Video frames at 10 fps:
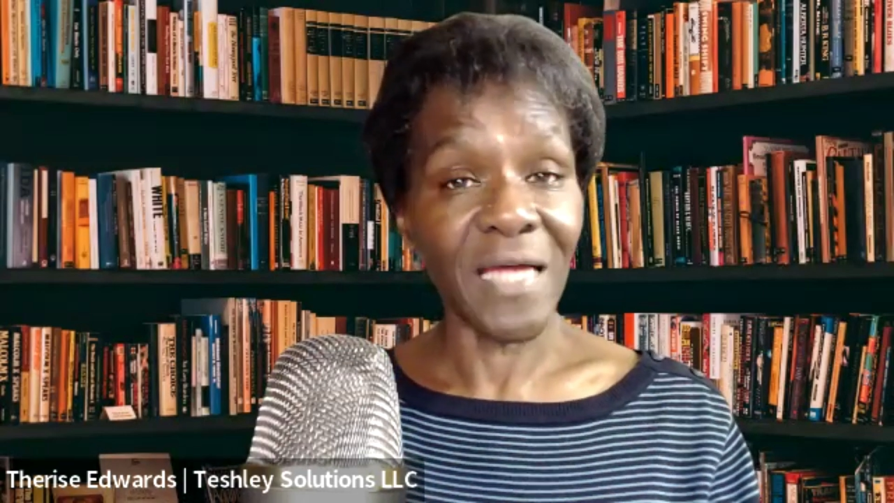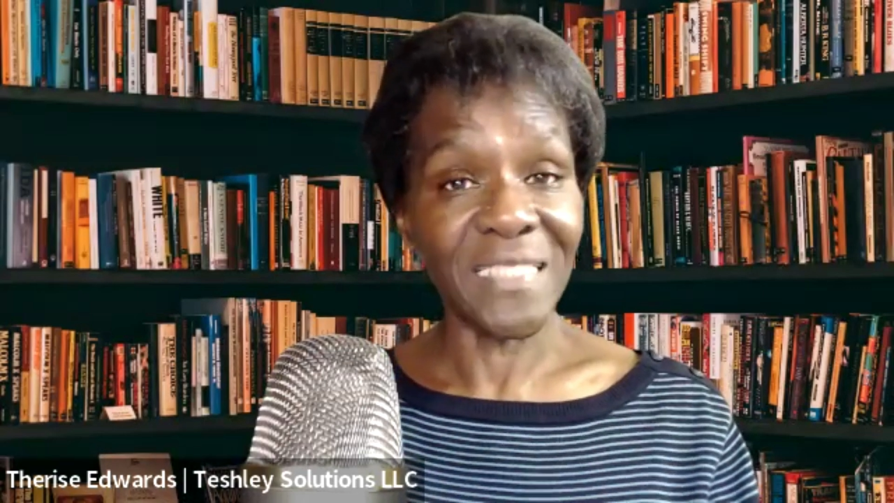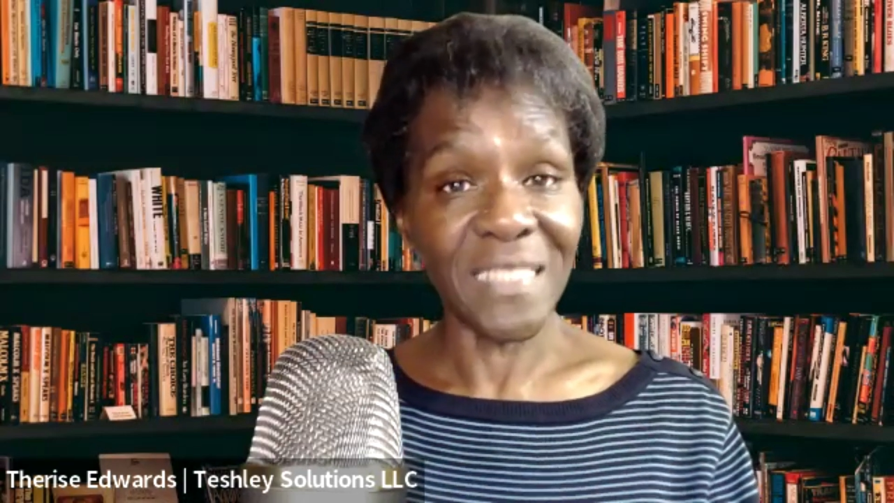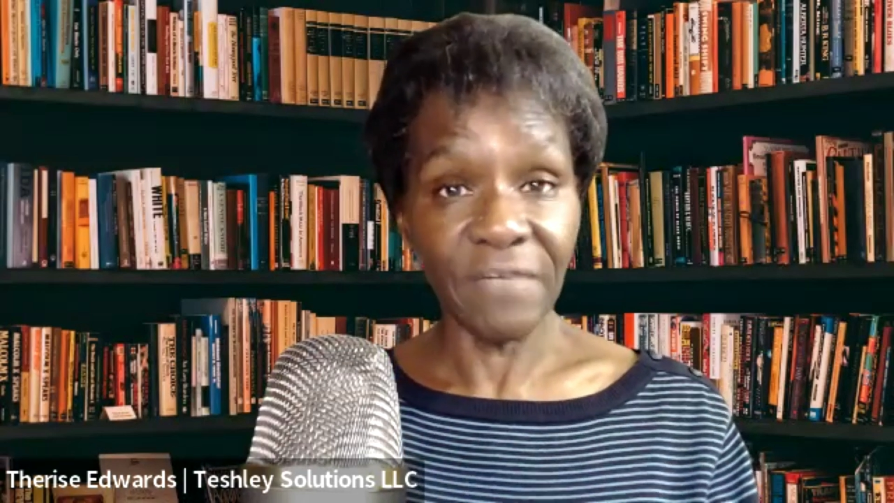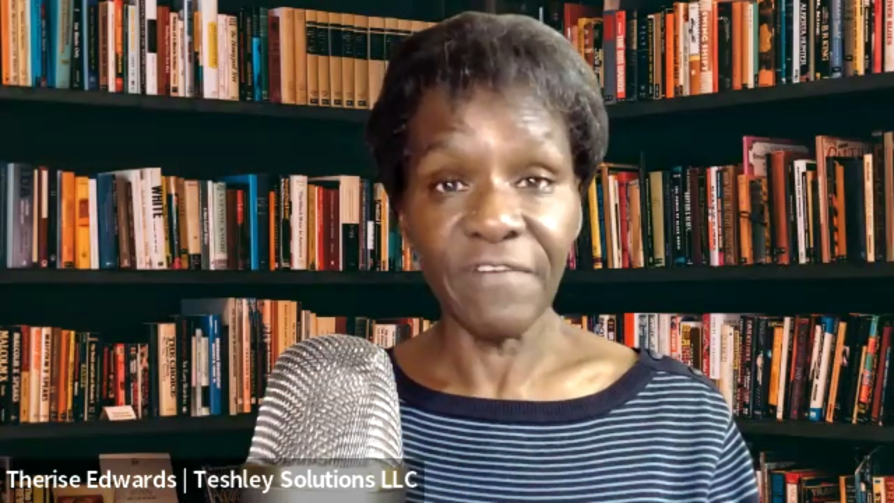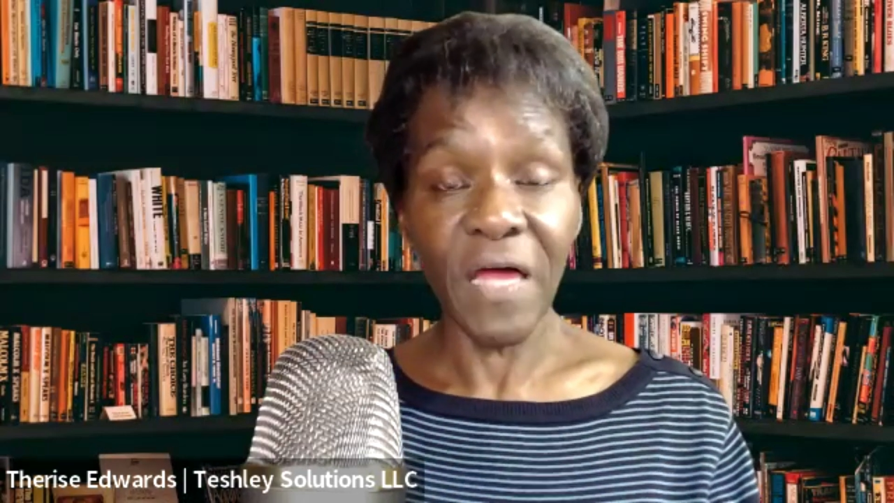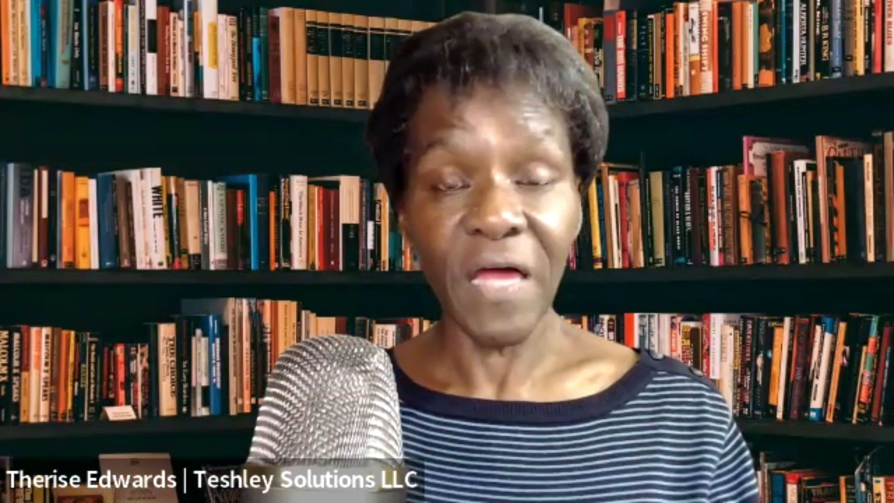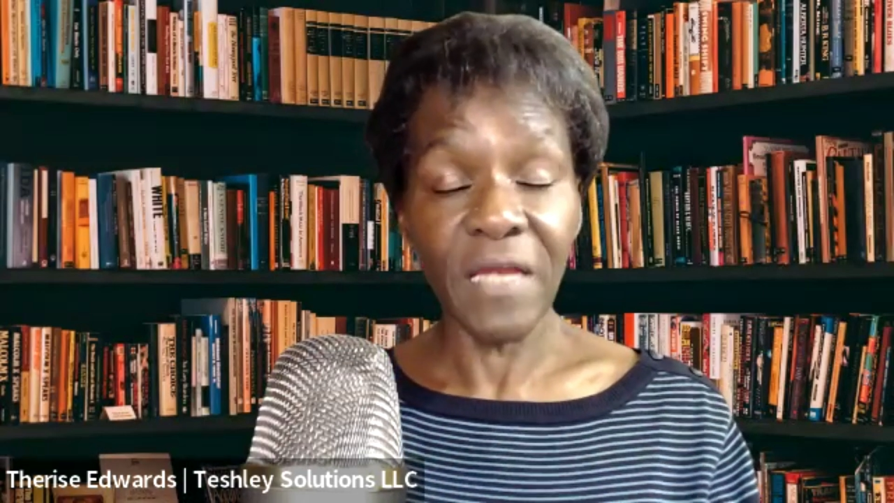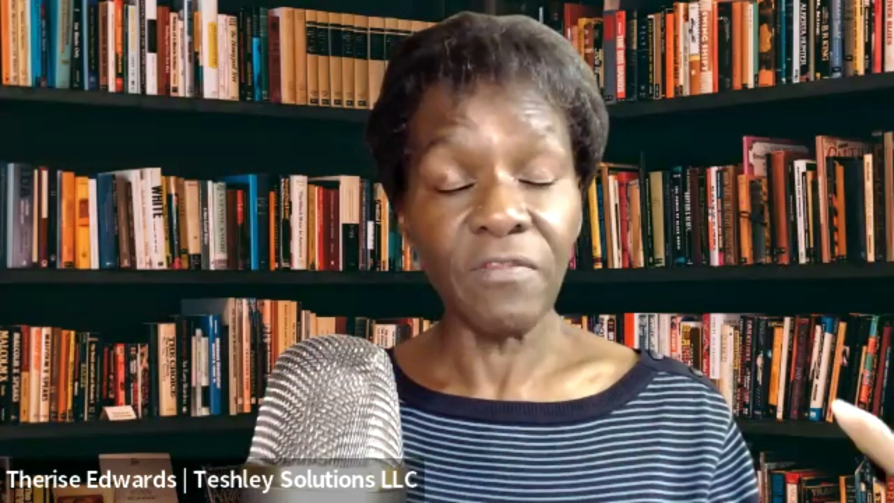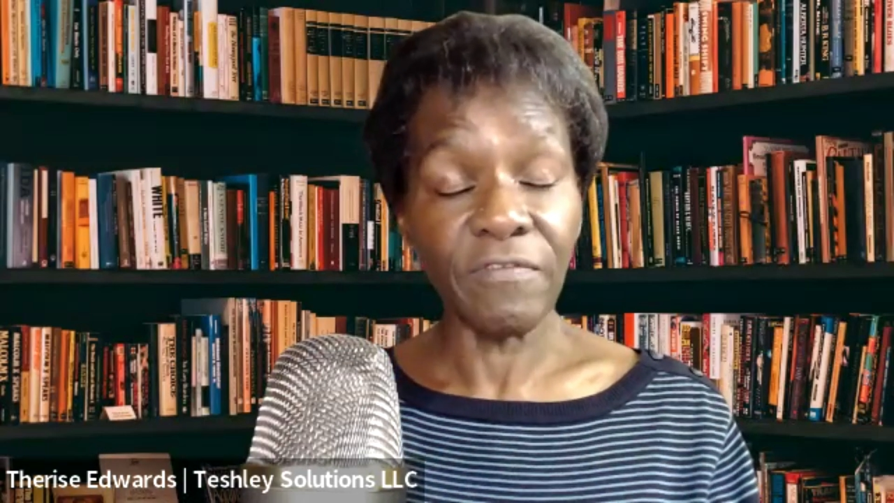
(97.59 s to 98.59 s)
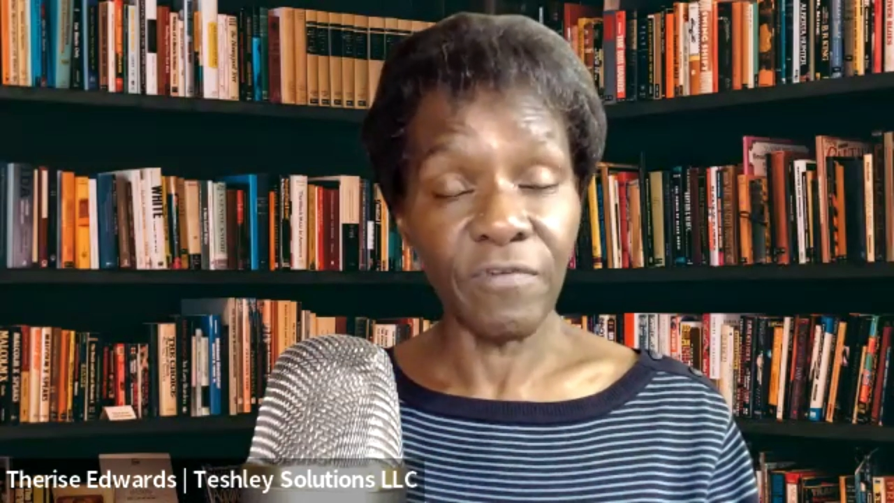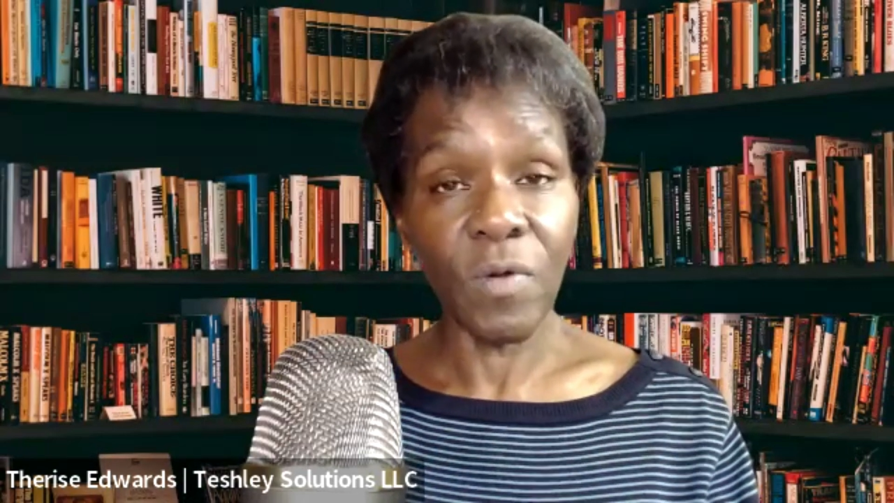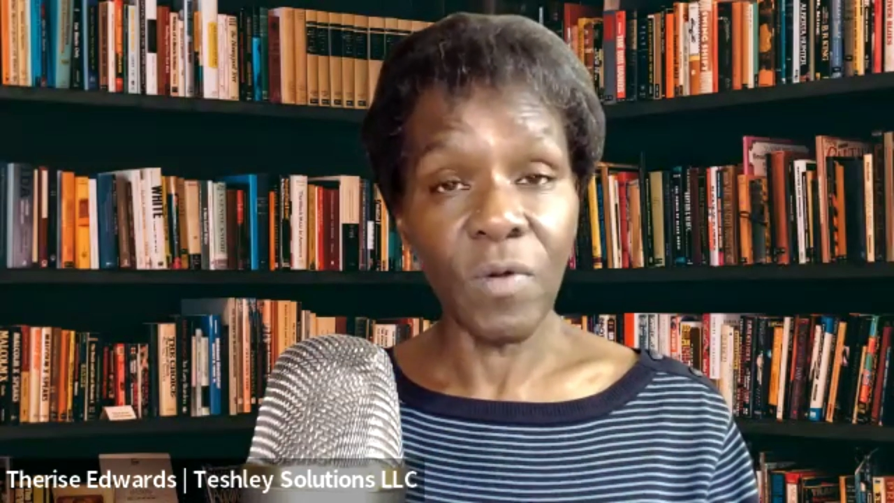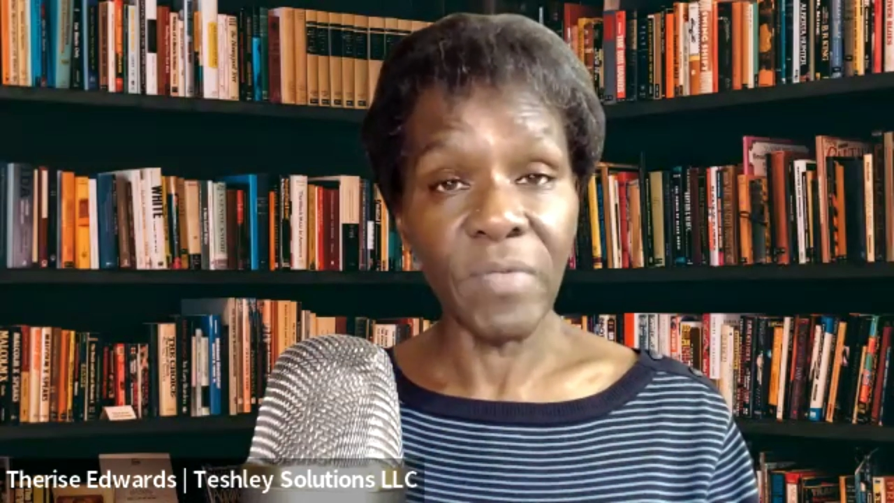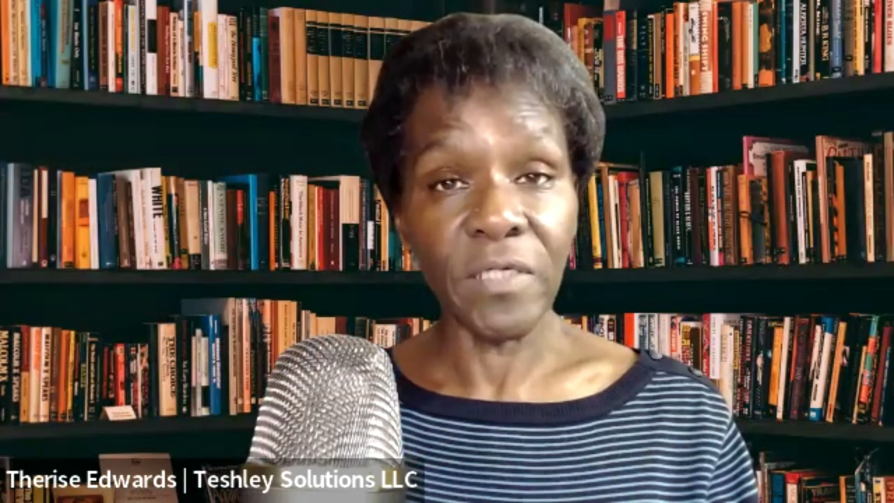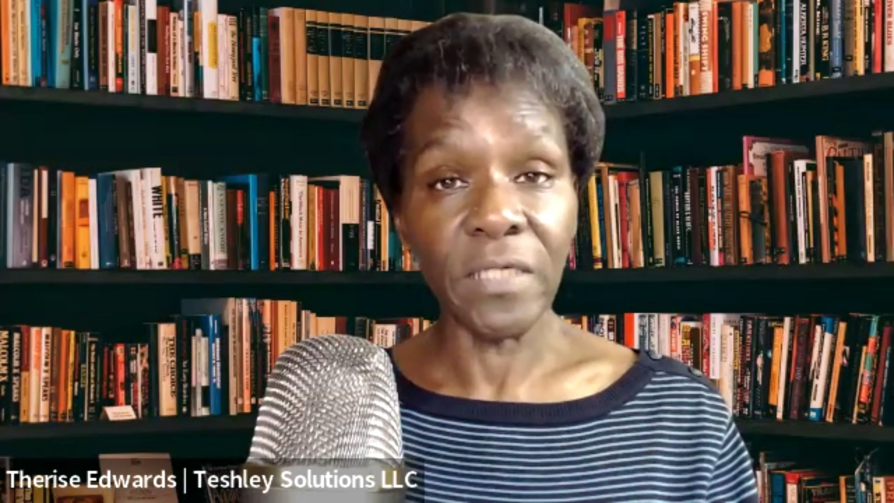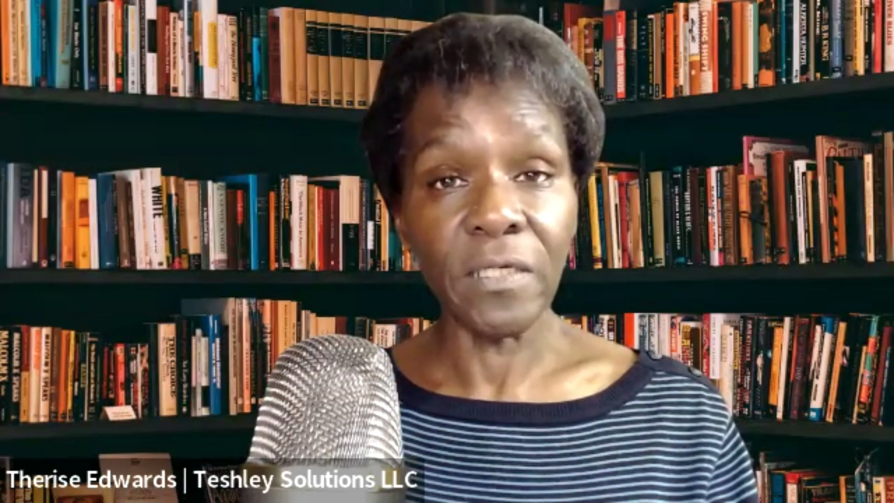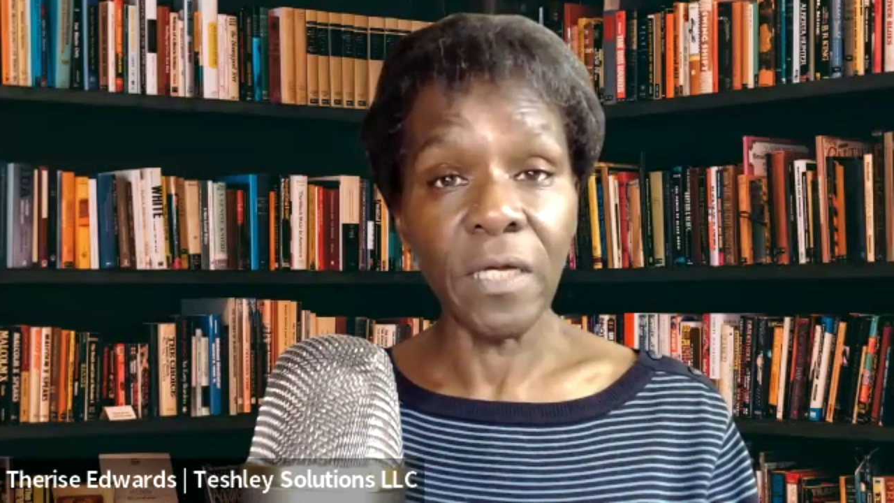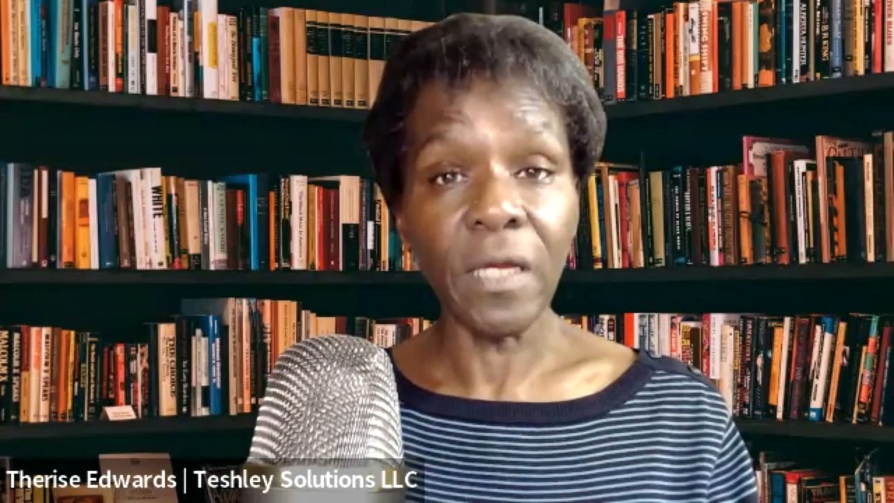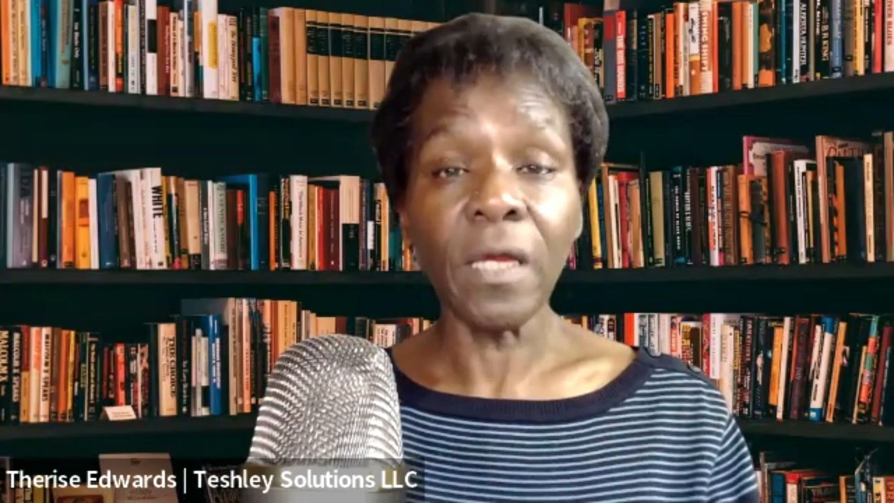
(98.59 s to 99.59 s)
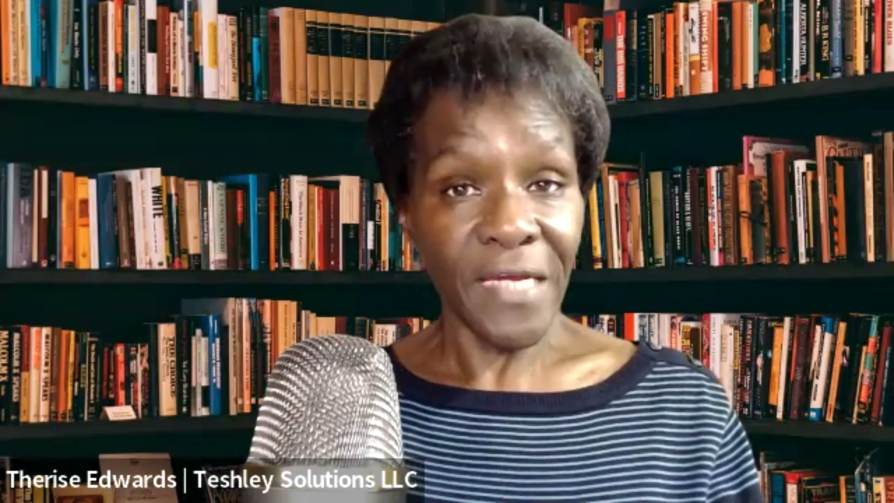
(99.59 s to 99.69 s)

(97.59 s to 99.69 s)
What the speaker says: identified the 4 million